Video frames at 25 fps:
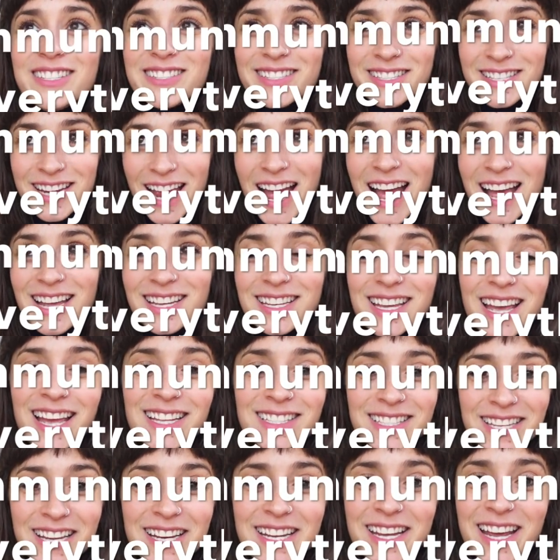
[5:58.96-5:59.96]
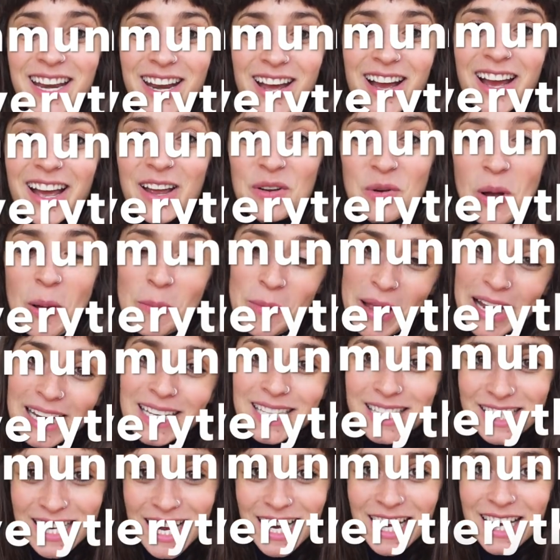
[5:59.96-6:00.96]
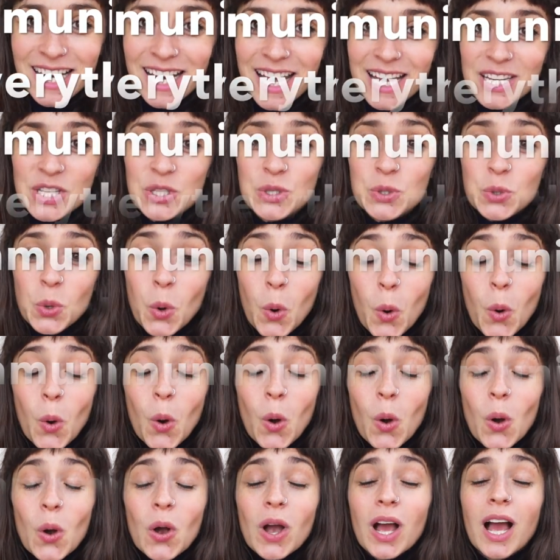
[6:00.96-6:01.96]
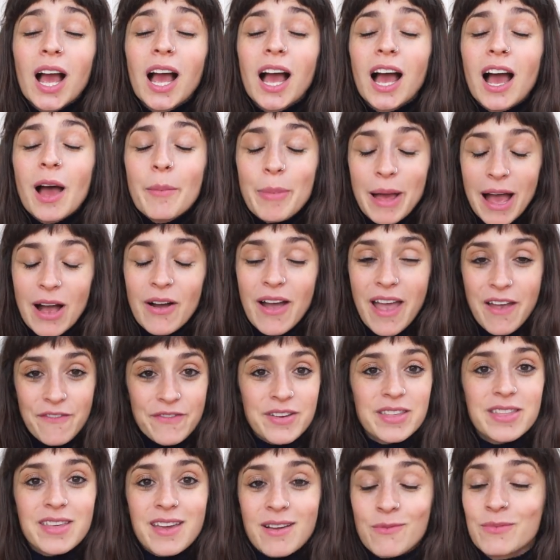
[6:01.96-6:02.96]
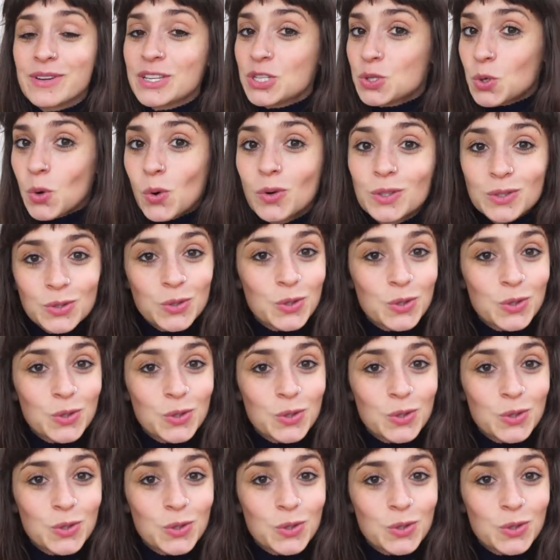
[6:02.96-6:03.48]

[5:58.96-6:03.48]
Jack and Sonny and I, well mainly Jack and I, talk about everything. We talk,